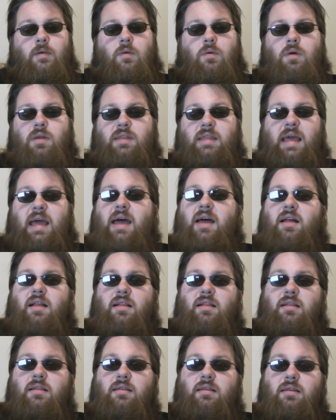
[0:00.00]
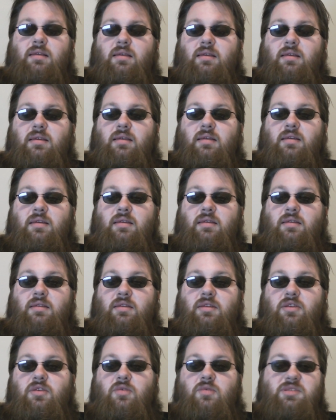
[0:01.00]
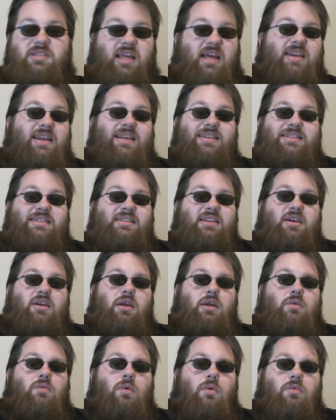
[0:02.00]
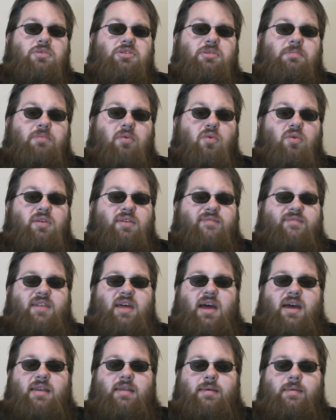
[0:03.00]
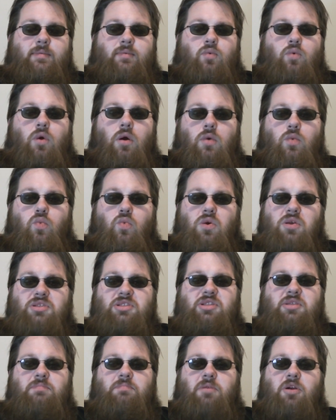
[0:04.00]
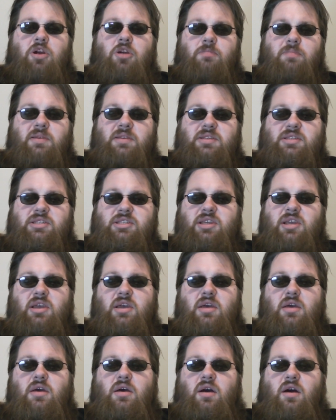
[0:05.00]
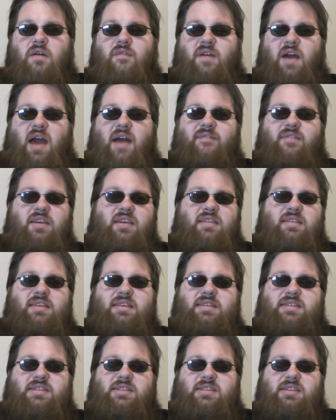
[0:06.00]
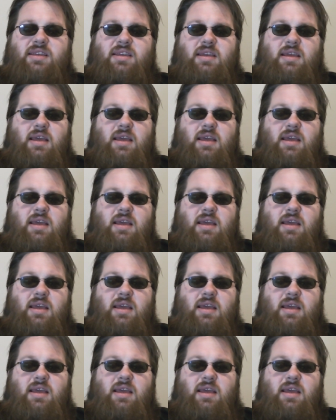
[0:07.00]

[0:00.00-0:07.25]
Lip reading: what the hell? Was that necessary? What was the point of that? What was the purpose of having this,